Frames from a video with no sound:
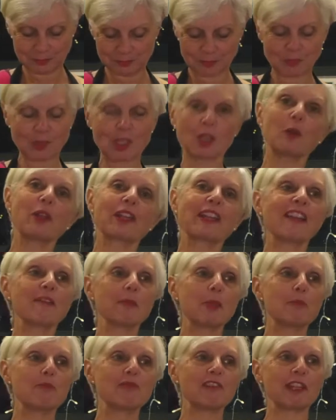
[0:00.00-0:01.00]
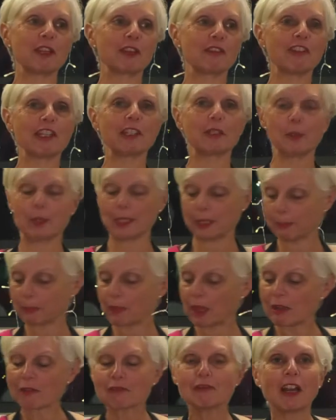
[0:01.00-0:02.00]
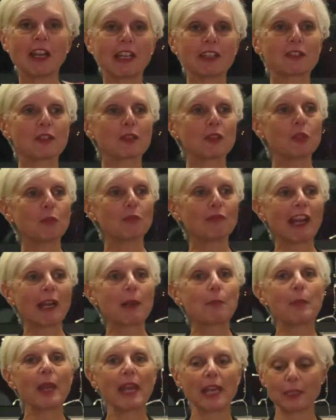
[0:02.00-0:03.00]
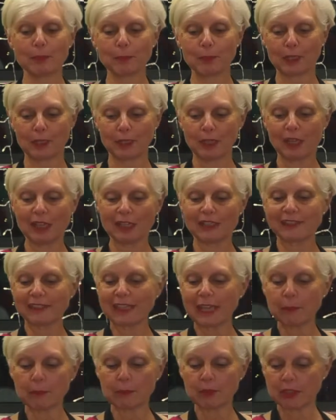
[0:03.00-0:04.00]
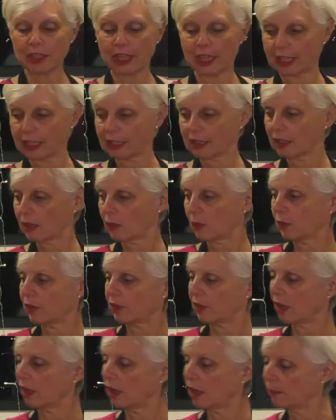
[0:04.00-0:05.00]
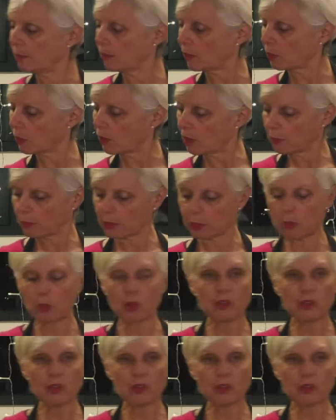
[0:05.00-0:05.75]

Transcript: Oh, that gave me a breather anyway. Right, your brown paper, same thing, but we want